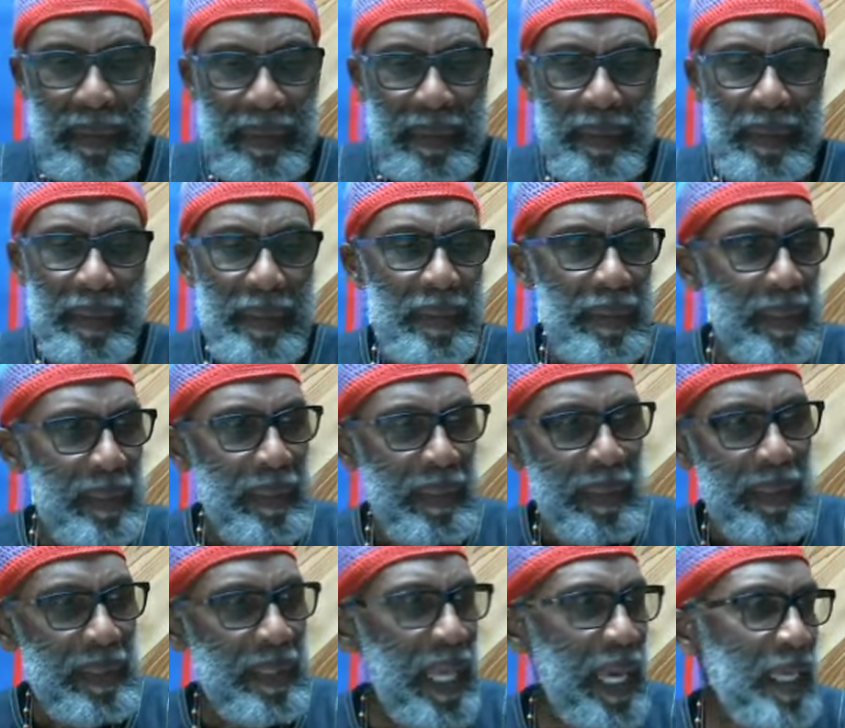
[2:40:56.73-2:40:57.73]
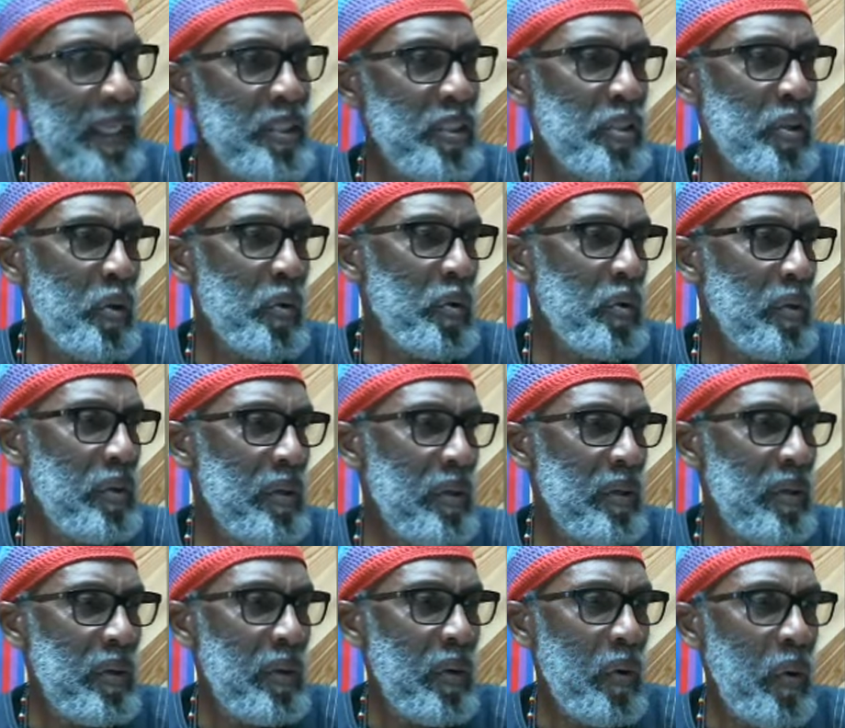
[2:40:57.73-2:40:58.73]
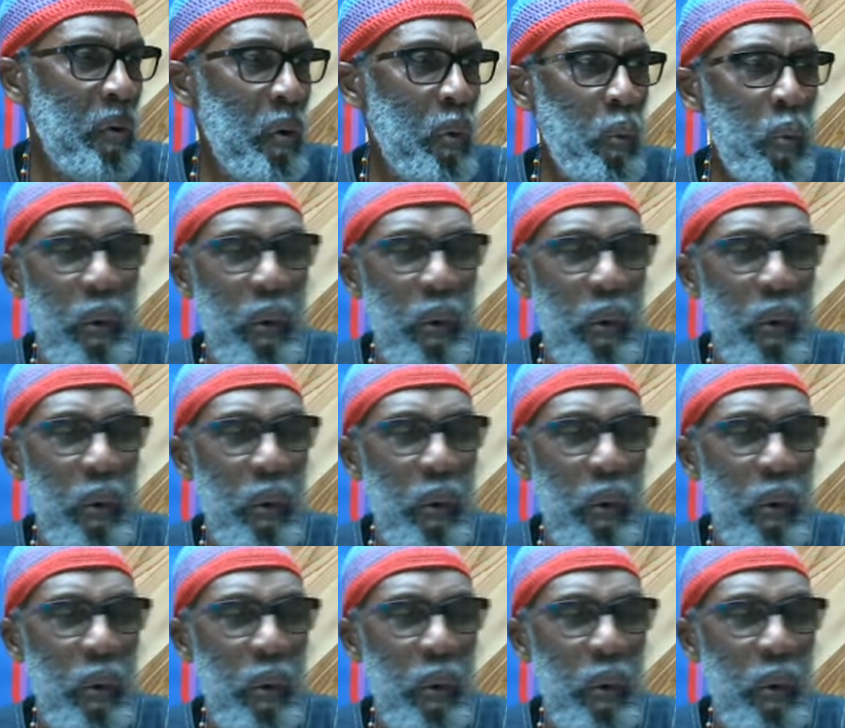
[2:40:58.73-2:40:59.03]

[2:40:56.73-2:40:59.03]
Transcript: Is that a joke or